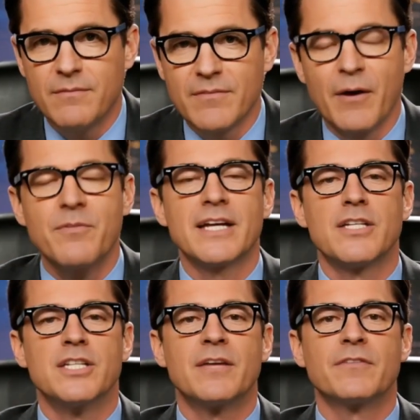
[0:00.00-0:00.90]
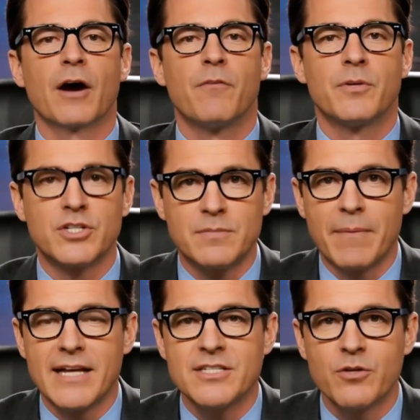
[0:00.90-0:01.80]
Representative government is
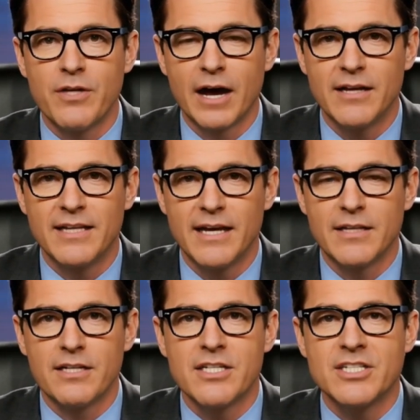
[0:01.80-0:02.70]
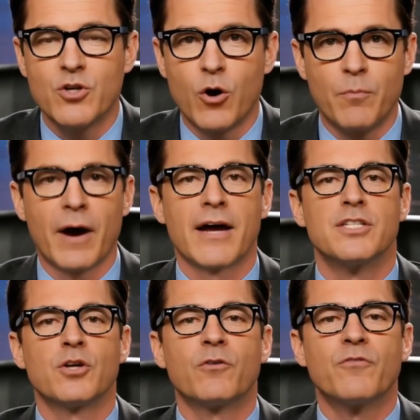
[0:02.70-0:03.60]
based on the idea that it is not
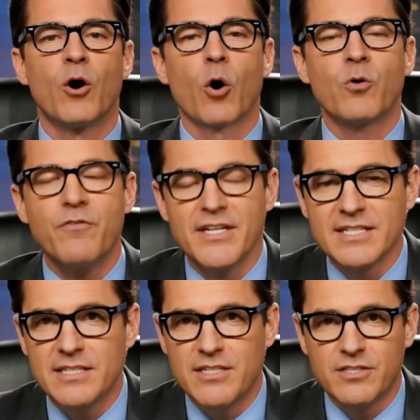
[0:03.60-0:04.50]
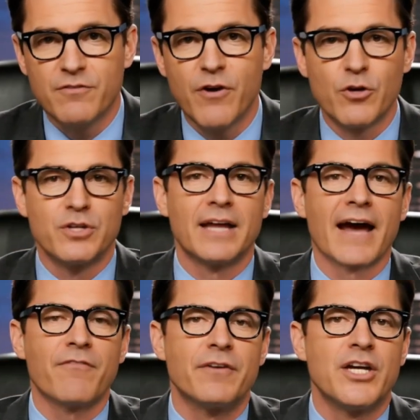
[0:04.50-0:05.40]
practical for all citizens to vote on
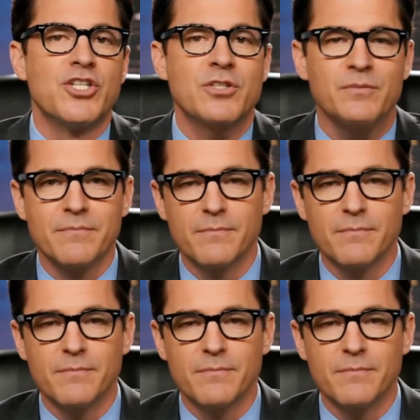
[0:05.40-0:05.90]
every issue.